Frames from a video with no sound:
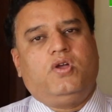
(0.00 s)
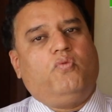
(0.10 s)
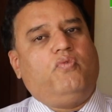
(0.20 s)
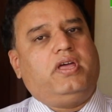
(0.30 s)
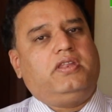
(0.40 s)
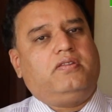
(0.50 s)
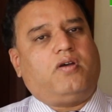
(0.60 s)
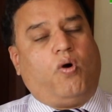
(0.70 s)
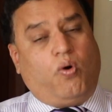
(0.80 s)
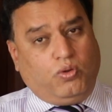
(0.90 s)
When
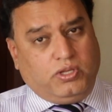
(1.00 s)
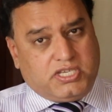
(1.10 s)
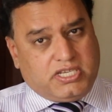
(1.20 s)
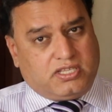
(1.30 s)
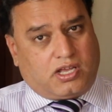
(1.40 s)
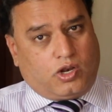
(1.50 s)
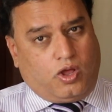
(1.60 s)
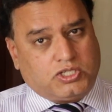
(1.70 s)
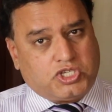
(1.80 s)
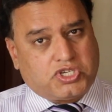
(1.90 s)
all the teeth are
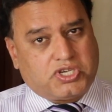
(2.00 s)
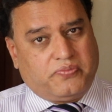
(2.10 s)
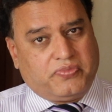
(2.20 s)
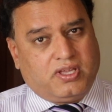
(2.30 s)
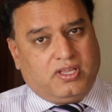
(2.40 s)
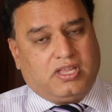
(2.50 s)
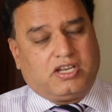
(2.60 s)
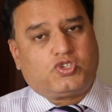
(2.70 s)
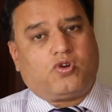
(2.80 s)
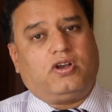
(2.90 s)
lost, that
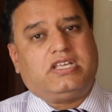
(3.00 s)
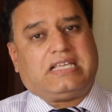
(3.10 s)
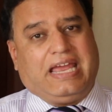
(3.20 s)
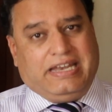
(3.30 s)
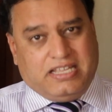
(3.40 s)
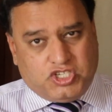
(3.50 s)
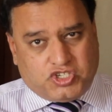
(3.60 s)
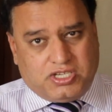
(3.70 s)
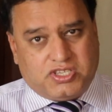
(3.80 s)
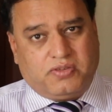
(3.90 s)
is called as
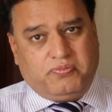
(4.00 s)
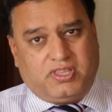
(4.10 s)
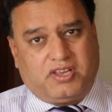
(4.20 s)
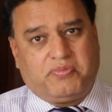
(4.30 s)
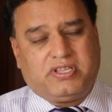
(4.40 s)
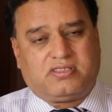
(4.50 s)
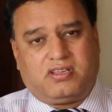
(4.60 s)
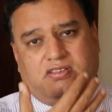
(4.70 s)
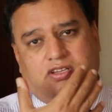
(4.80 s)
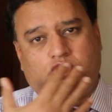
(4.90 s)
edentulation. That means
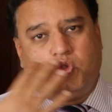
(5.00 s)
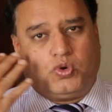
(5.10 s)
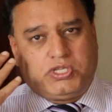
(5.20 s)
that there is no